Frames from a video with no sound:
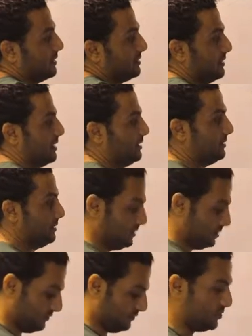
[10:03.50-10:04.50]
at a height
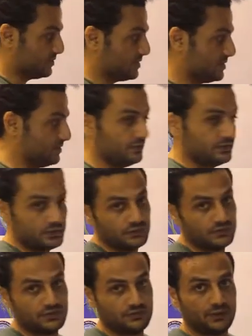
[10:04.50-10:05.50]
h from the surface of
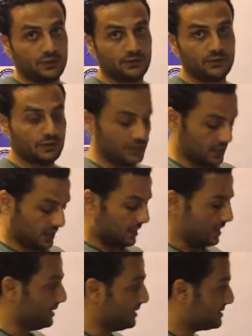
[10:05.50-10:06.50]
this fluid.
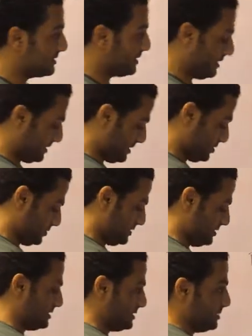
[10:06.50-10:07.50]
Let's take
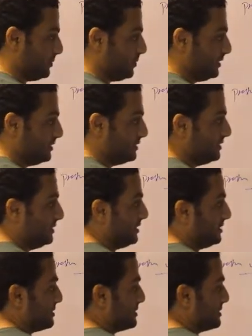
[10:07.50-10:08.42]
actually this point and